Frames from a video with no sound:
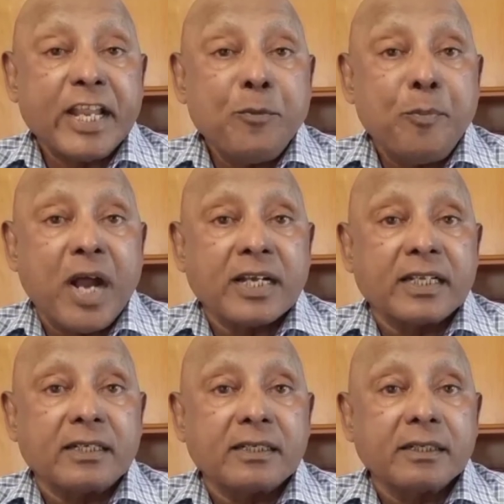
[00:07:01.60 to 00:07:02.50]

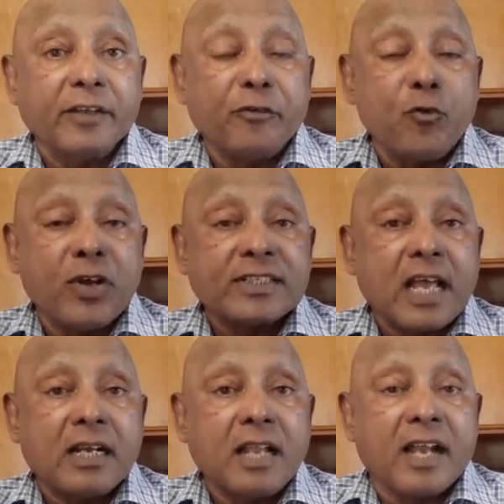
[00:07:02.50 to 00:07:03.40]
important if your
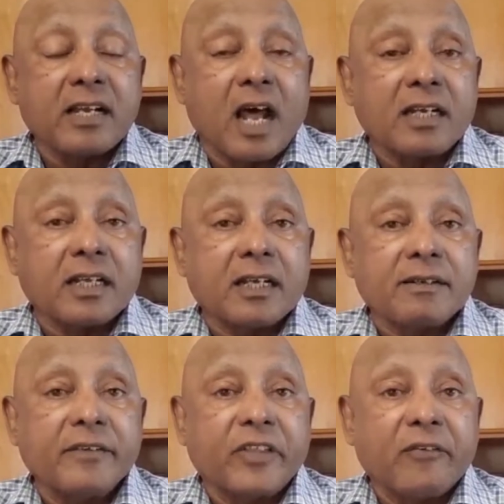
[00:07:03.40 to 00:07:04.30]
son or
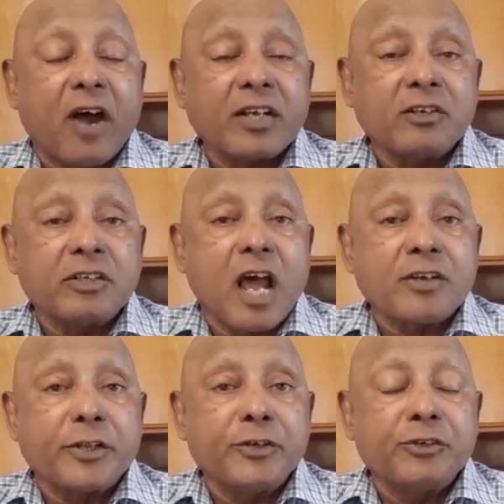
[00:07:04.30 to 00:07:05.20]
daughter, if they want to
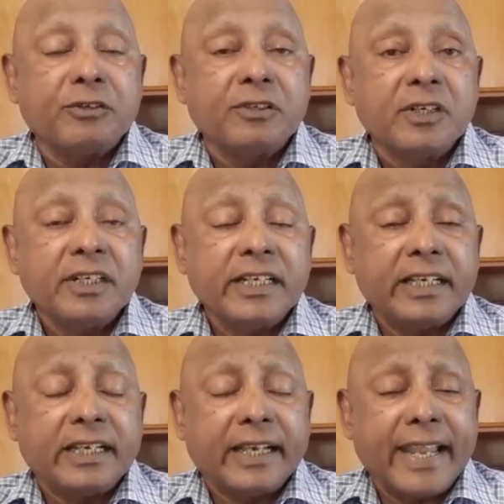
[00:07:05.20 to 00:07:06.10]
talk to you,
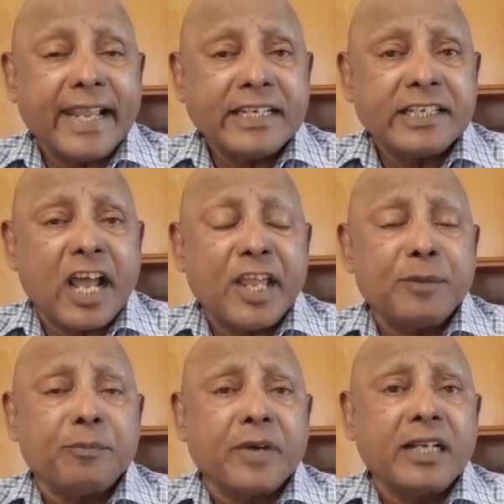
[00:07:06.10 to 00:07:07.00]
take
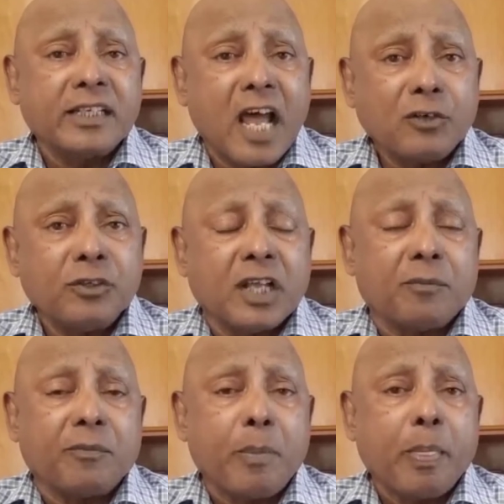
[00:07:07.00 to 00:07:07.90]
time and talk to
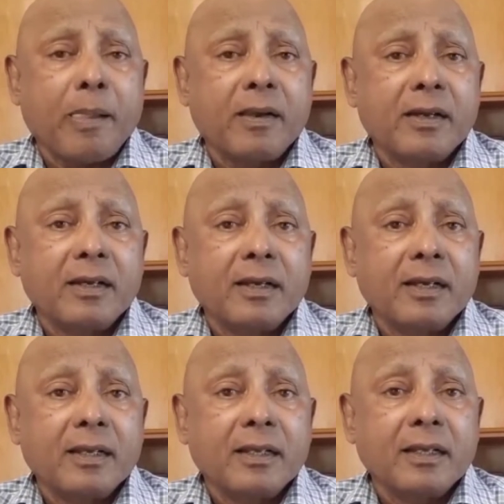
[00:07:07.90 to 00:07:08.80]
them.
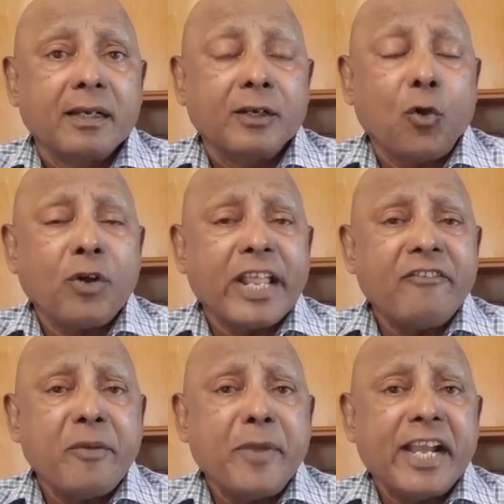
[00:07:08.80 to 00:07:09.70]
Don't give
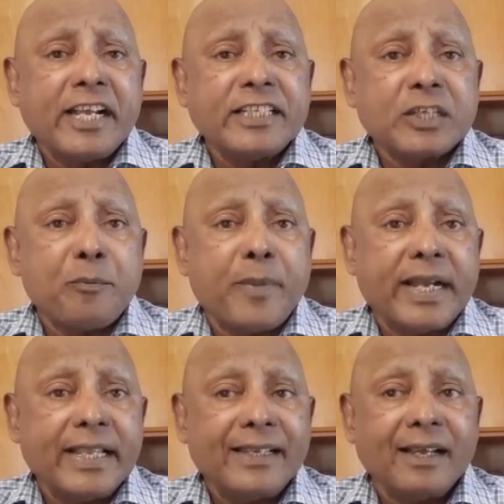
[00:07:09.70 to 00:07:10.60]
immediately some
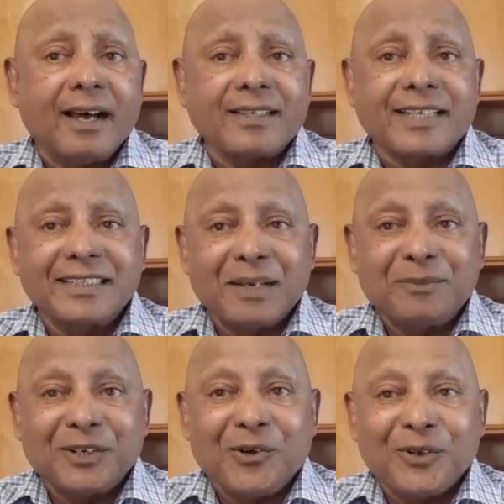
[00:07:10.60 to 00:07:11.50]
money asking them
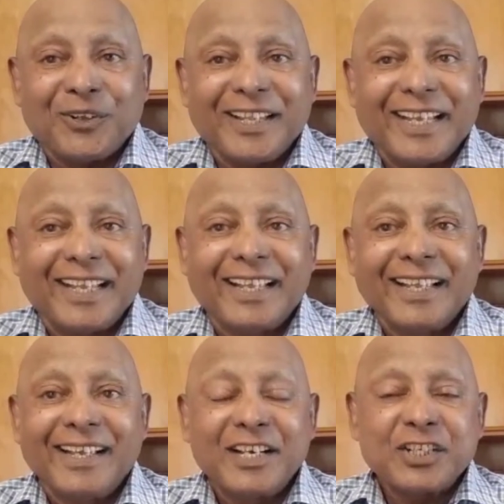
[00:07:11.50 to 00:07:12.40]
to go to the
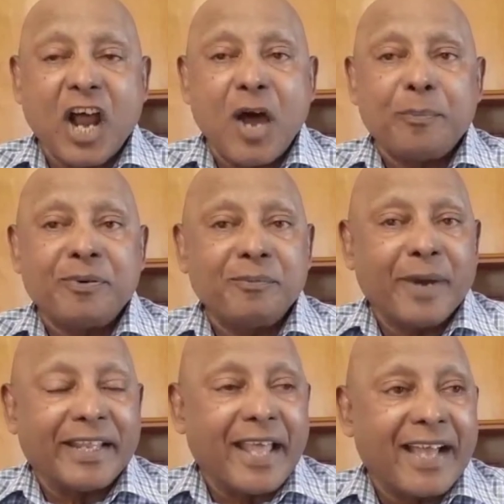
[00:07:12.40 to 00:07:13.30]
shop,
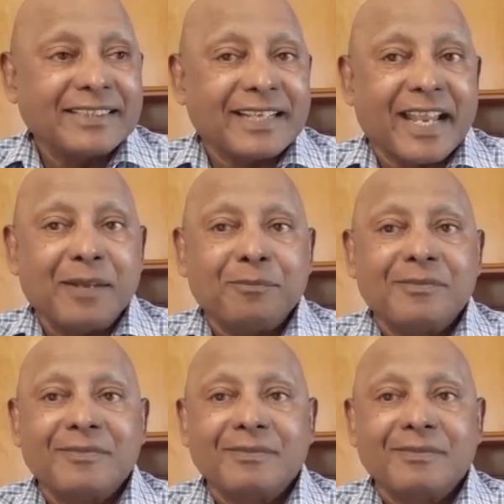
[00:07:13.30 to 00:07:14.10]
buy the ice cream